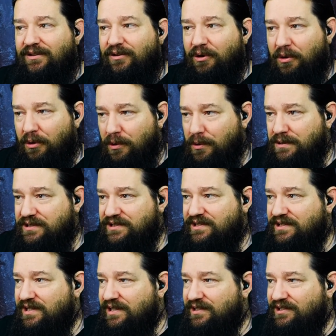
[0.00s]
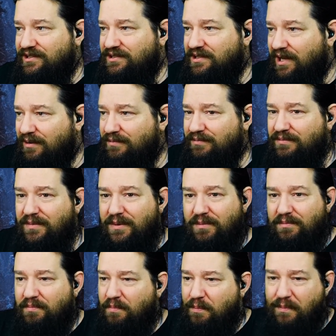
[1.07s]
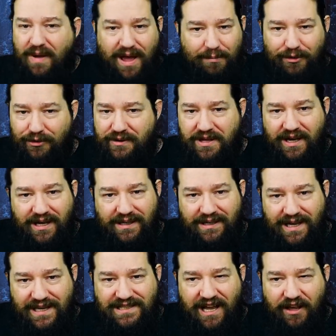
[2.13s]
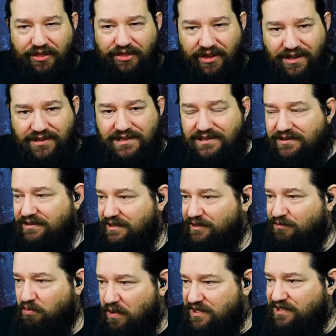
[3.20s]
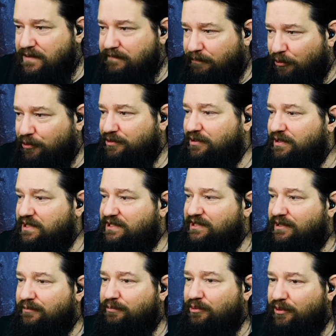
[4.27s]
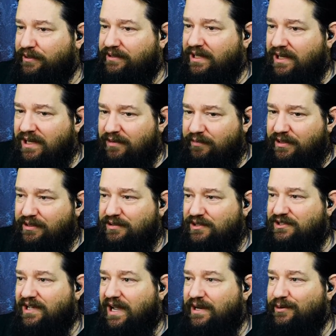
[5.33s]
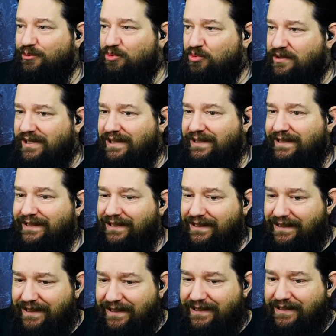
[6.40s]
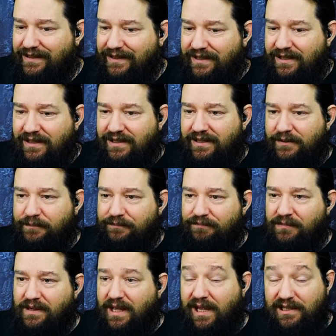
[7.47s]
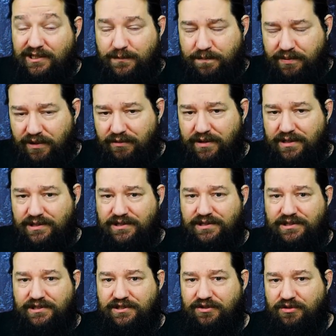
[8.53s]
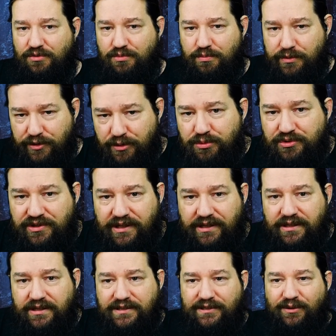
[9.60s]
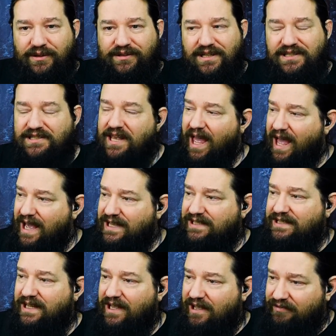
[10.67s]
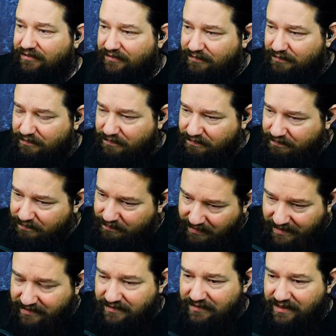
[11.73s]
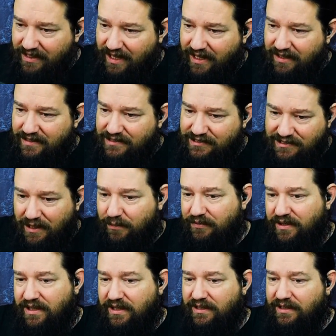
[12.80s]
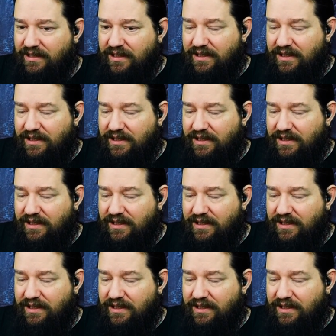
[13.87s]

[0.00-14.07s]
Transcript: holds some memory, I guess. I think this was important at some point, because I really link experiences to music. So this has to have been something